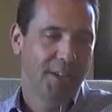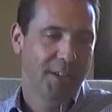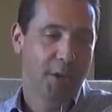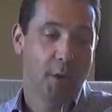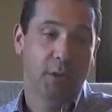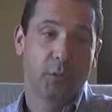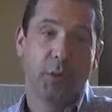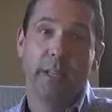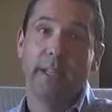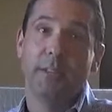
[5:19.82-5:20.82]
You know, it's
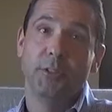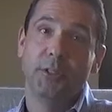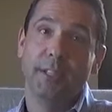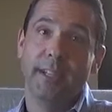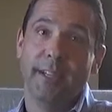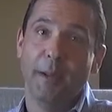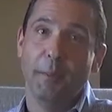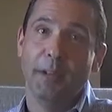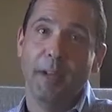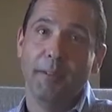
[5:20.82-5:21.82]
really interesting. I
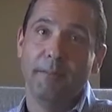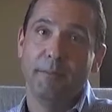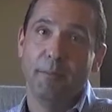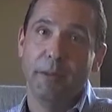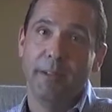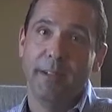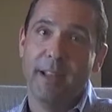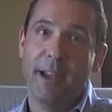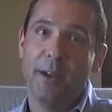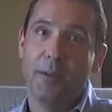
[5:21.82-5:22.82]
mean, I've been
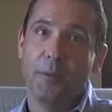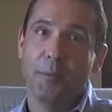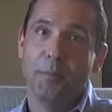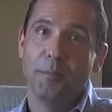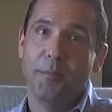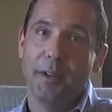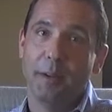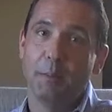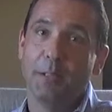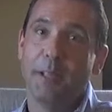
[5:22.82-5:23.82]
now
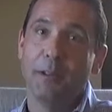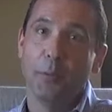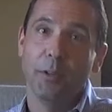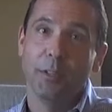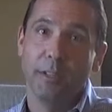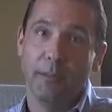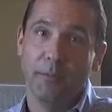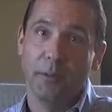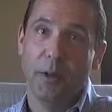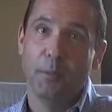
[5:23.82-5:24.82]
selling real
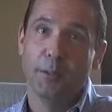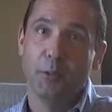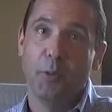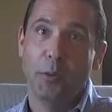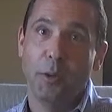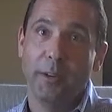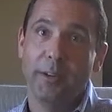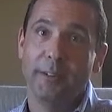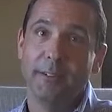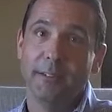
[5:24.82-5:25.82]
estate for almost 21
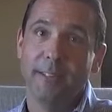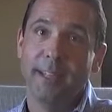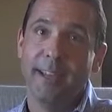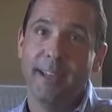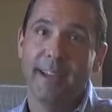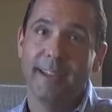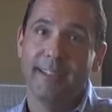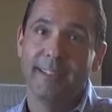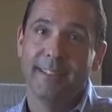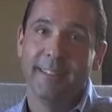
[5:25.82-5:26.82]
years,
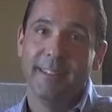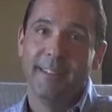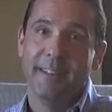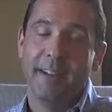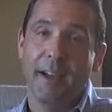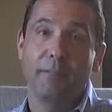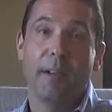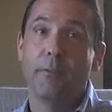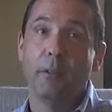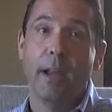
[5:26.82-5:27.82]
and I've
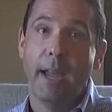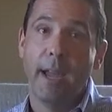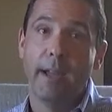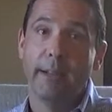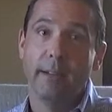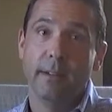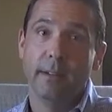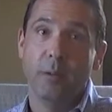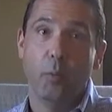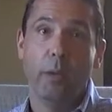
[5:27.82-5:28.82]
never had
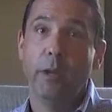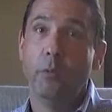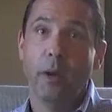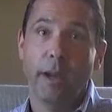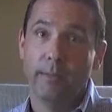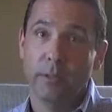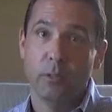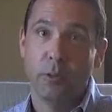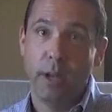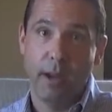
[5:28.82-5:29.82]
a week where I haven't
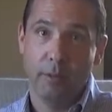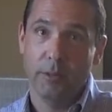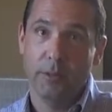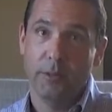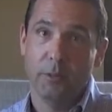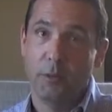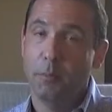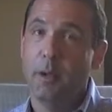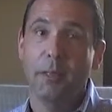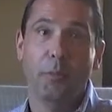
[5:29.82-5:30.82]
sold a house or
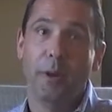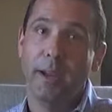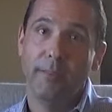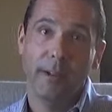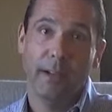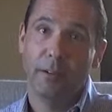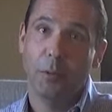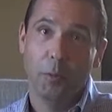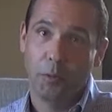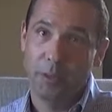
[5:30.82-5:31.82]
a month where I haven't had a
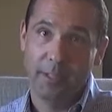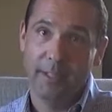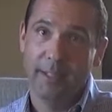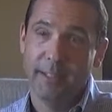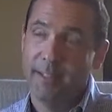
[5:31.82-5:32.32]
closing.